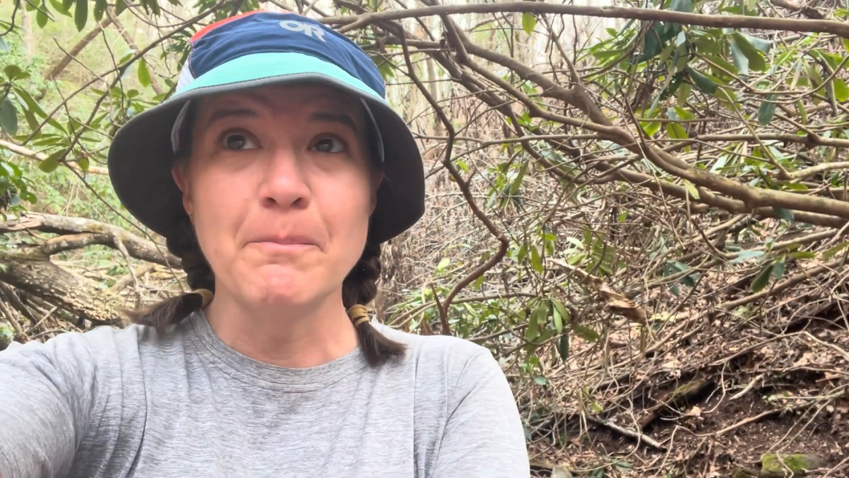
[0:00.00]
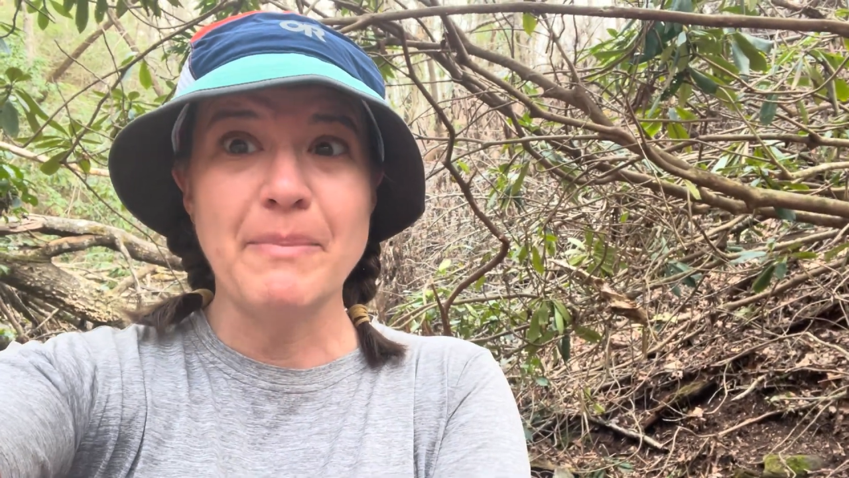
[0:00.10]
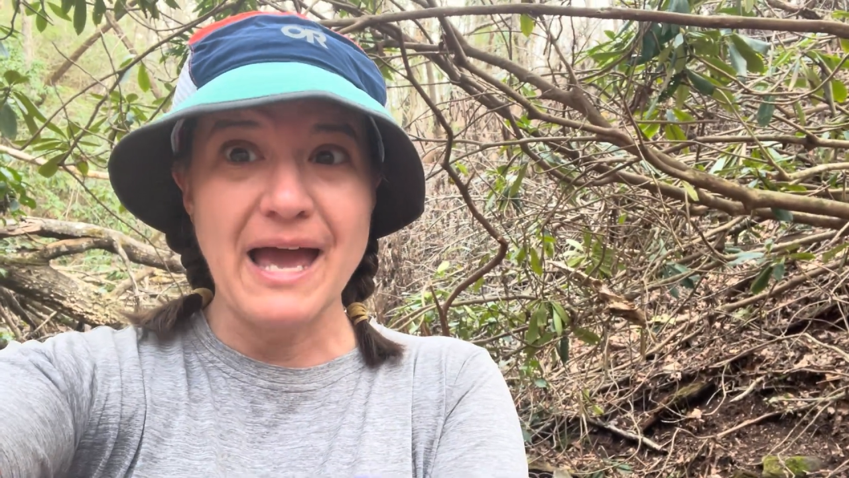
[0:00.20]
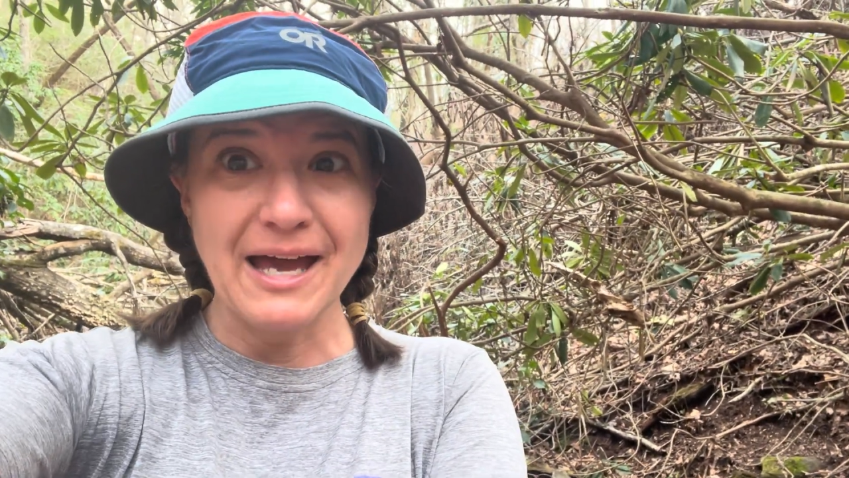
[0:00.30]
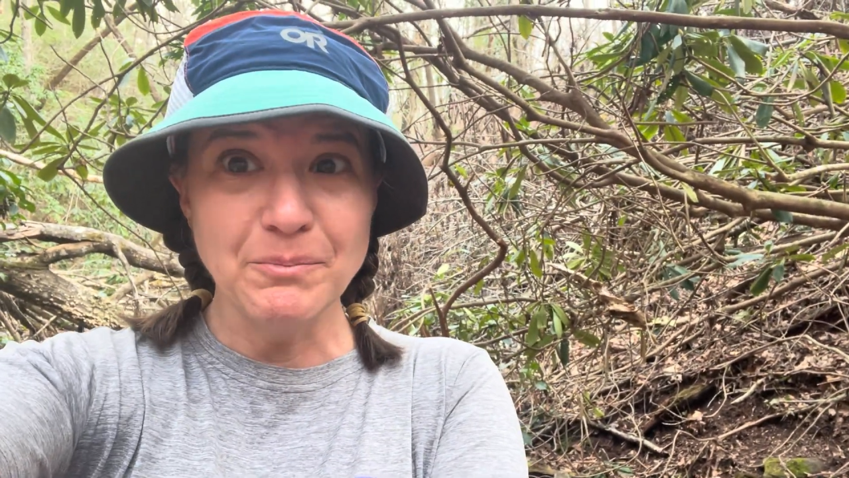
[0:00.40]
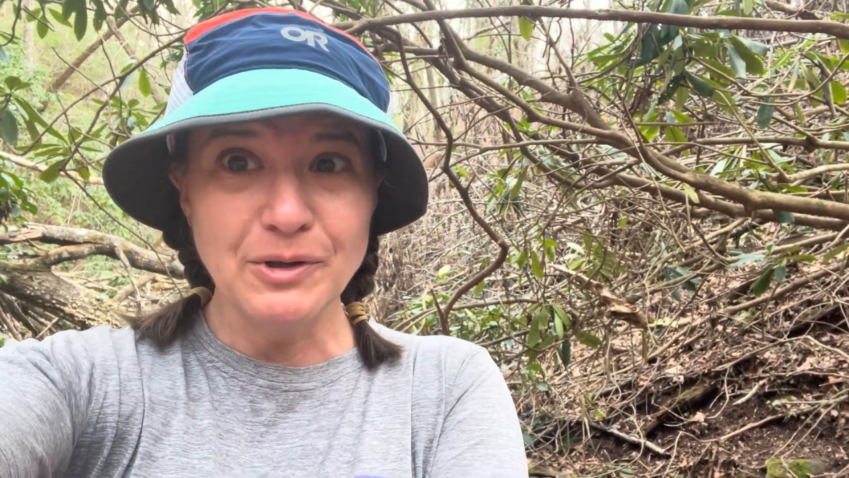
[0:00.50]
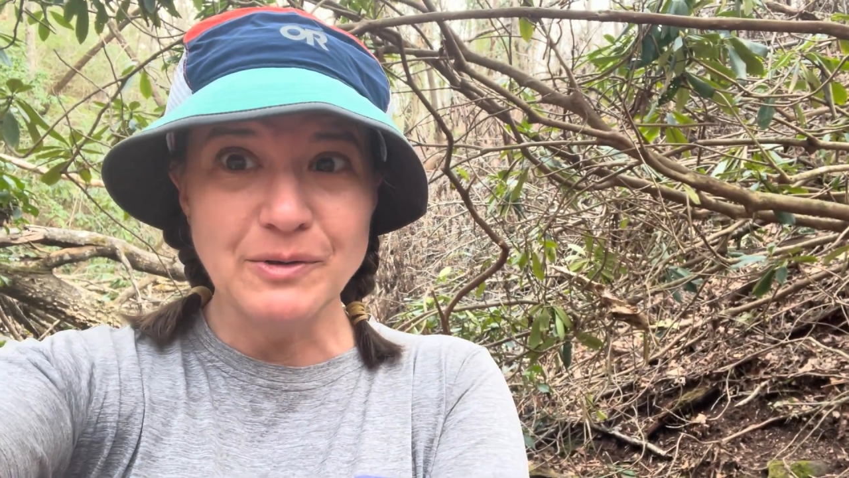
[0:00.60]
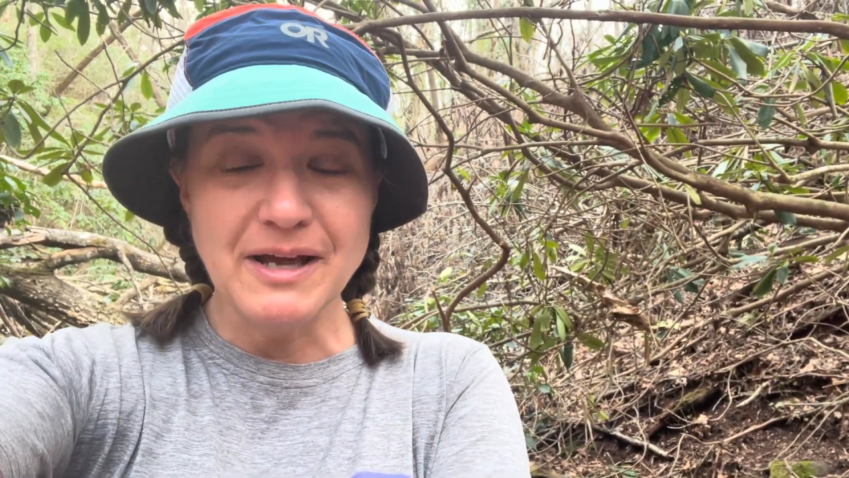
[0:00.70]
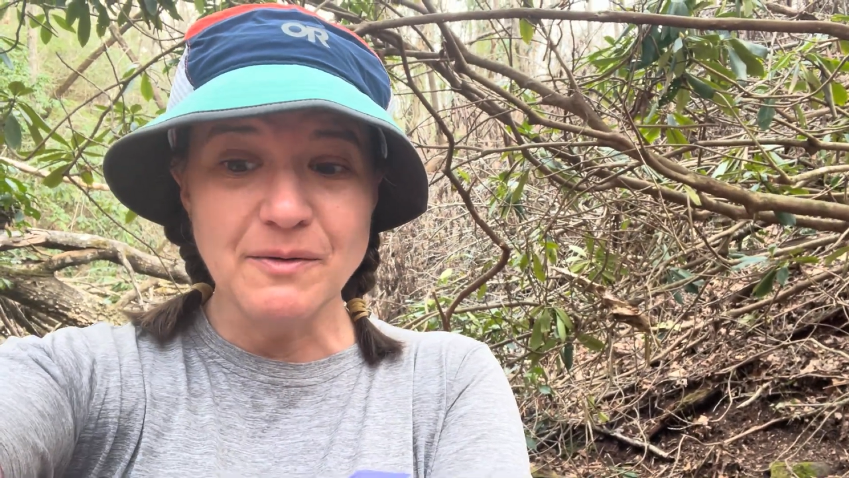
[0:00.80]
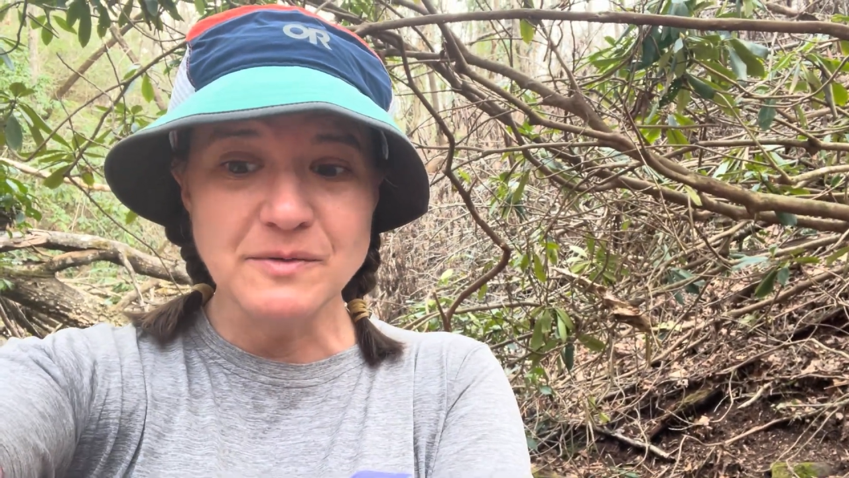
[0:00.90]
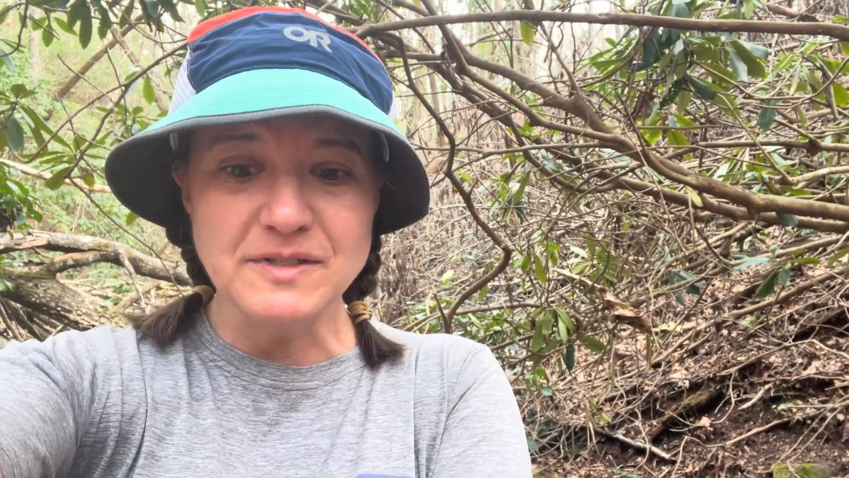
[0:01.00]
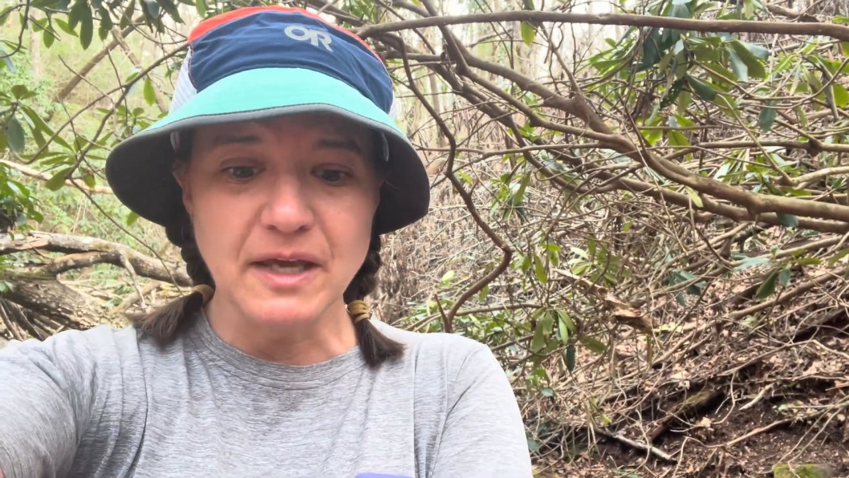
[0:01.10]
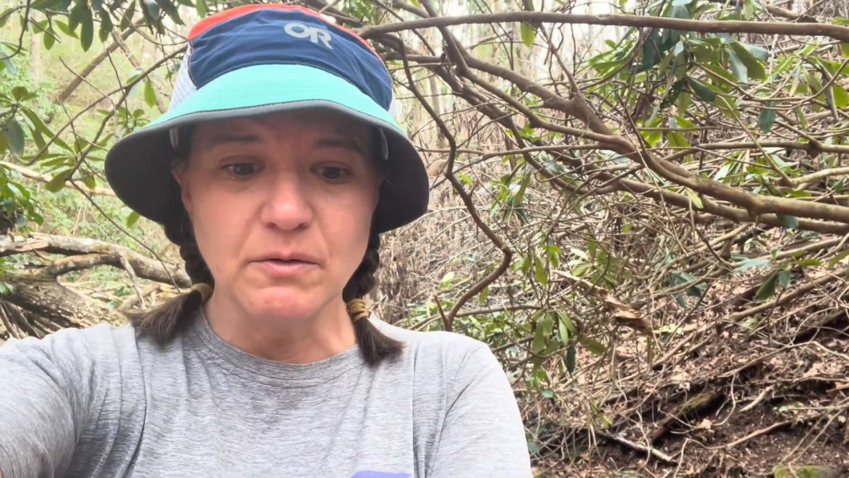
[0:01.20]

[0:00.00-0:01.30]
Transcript: bad blowdowns,